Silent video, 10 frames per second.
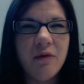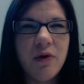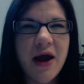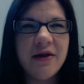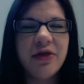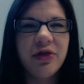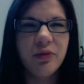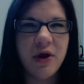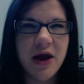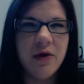write
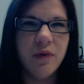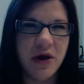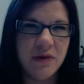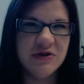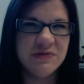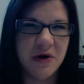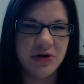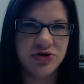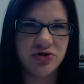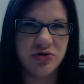3 reading
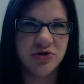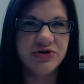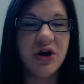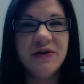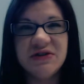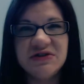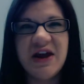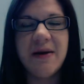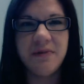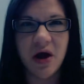response journals on the
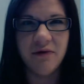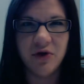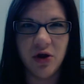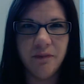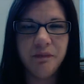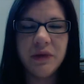same novel.